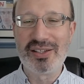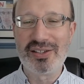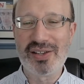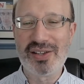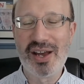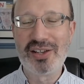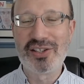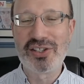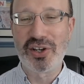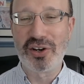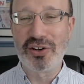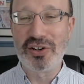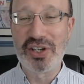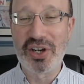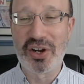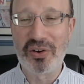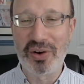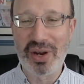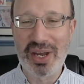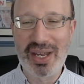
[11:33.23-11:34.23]
a certain
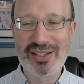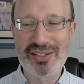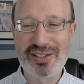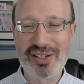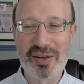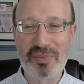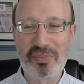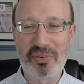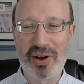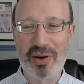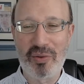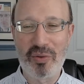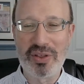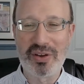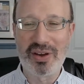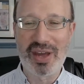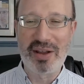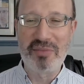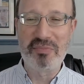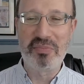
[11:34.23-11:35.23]
degree to the point where
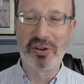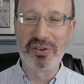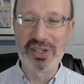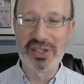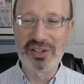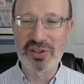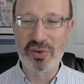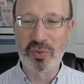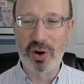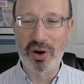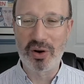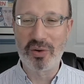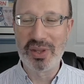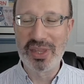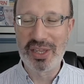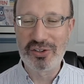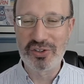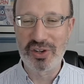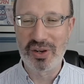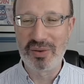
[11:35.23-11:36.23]
they're getting pulled into work when
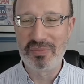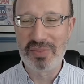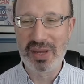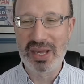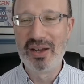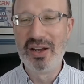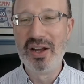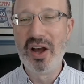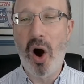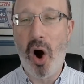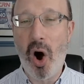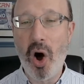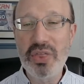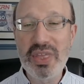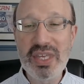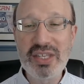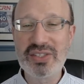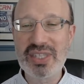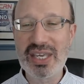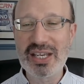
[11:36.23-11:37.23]
they shouldn't be. All
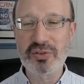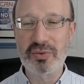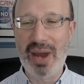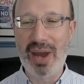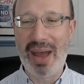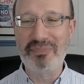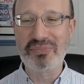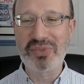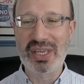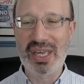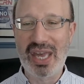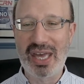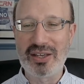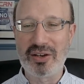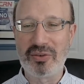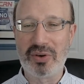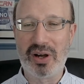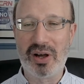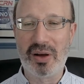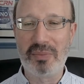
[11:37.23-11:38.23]
these things wrapped
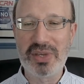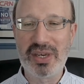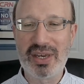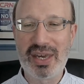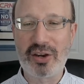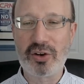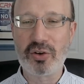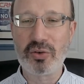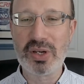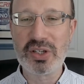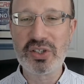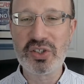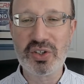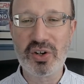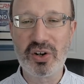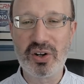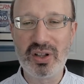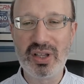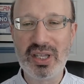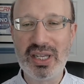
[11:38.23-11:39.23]
together will help you get
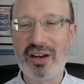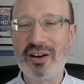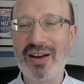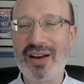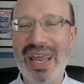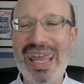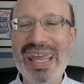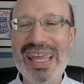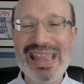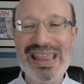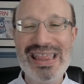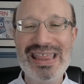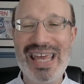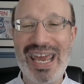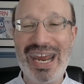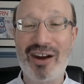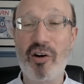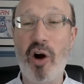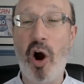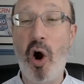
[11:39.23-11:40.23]
crystal clear in
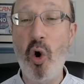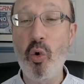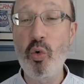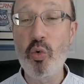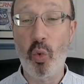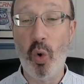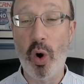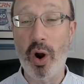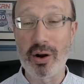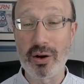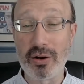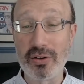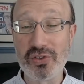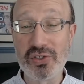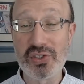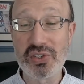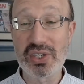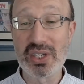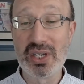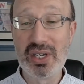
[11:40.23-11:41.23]
their own
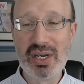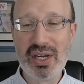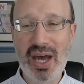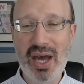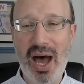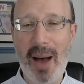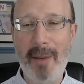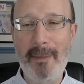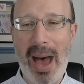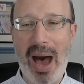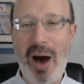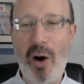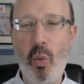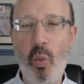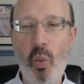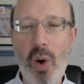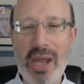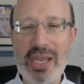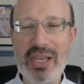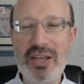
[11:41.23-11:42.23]
words about
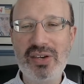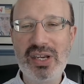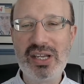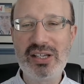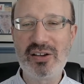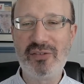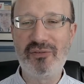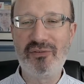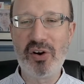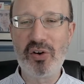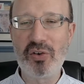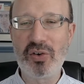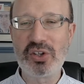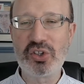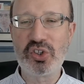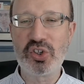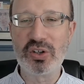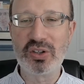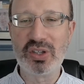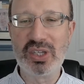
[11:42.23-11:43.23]
what you need to
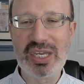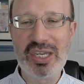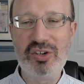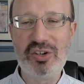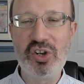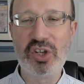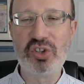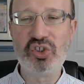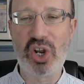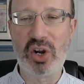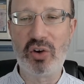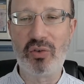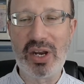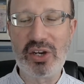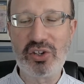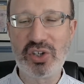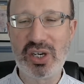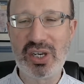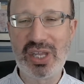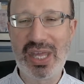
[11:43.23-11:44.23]
focus your lead
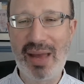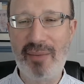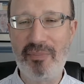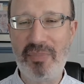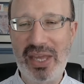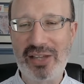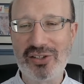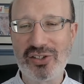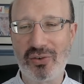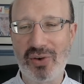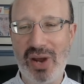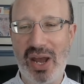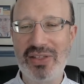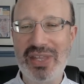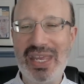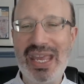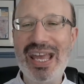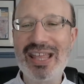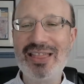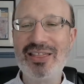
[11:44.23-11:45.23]
generation campaigns around.
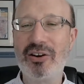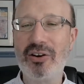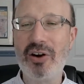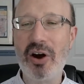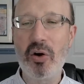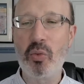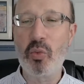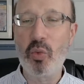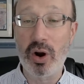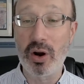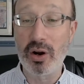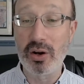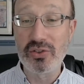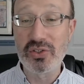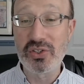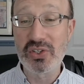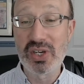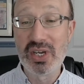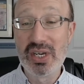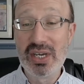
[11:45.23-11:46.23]
The in their own
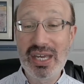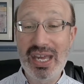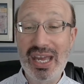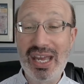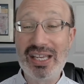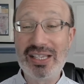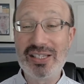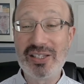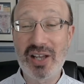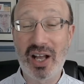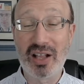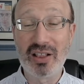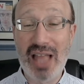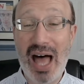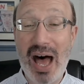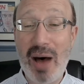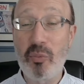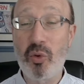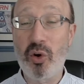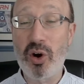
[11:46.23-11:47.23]
words is a
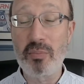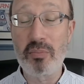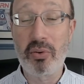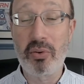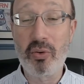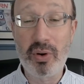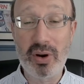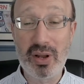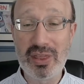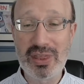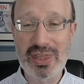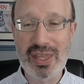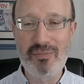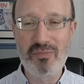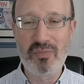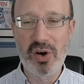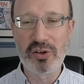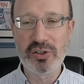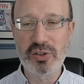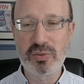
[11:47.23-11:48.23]
lot more important
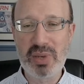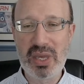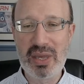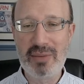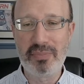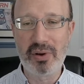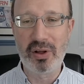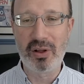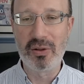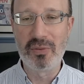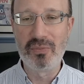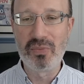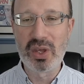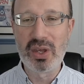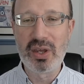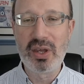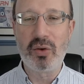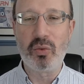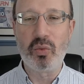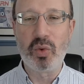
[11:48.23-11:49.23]
than most people
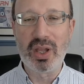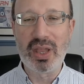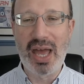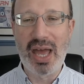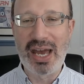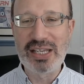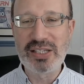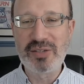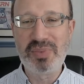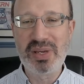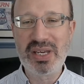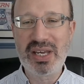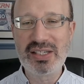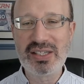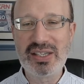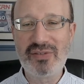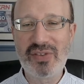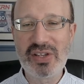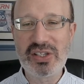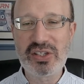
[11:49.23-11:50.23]
realize,
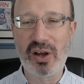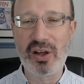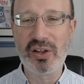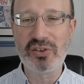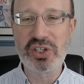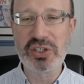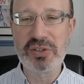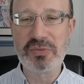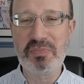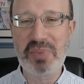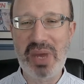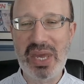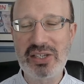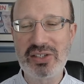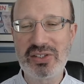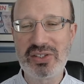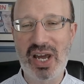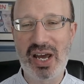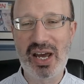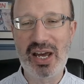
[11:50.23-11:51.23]
because if it's all just
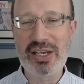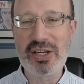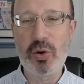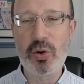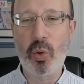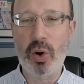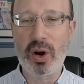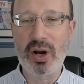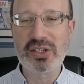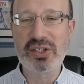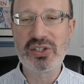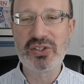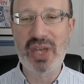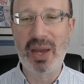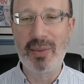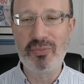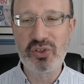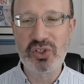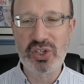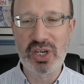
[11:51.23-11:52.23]
based on your
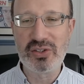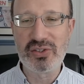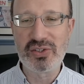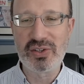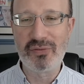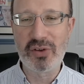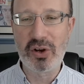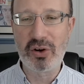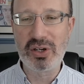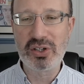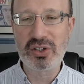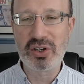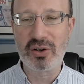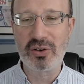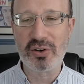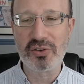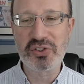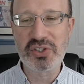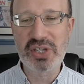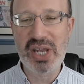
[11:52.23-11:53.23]
assumptions of your
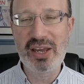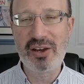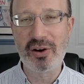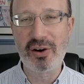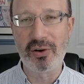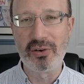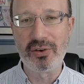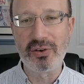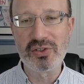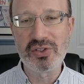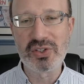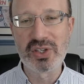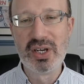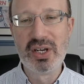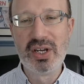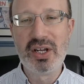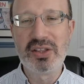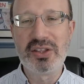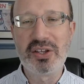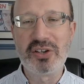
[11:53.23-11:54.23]
internal stakeholders,
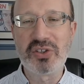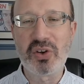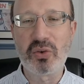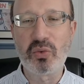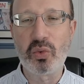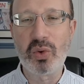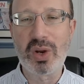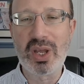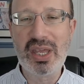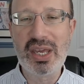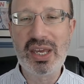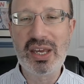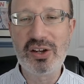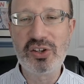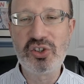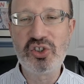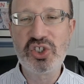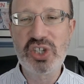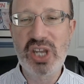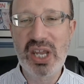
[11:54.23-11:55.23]
there's a really
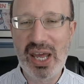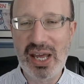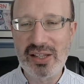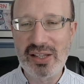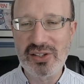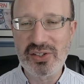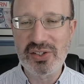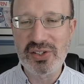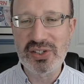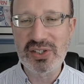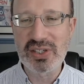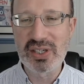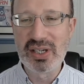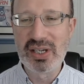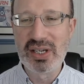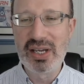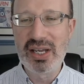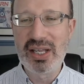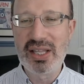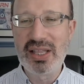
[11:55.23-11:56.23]
good chance
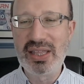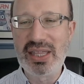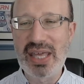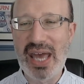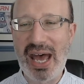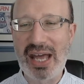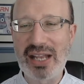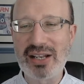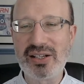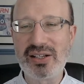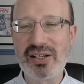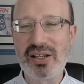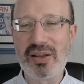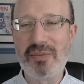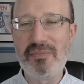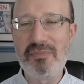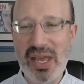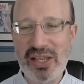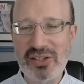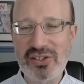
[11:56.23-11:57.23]
that the
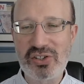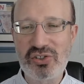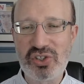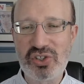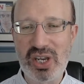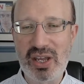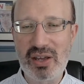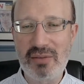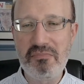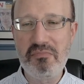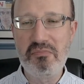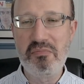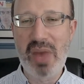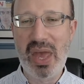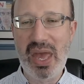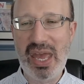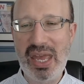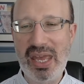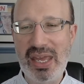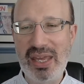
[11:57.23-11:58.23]
messaging
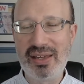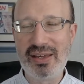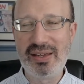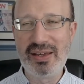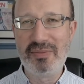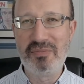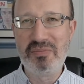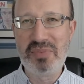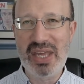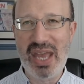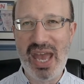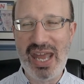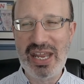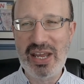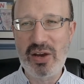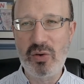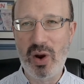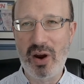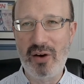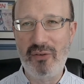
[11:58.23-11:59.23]
may be
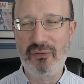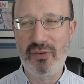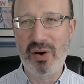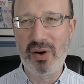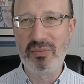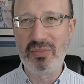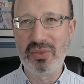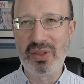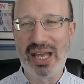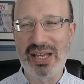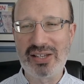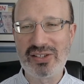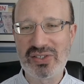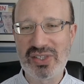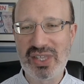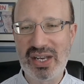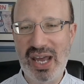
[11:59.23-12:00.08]
anywhere from less than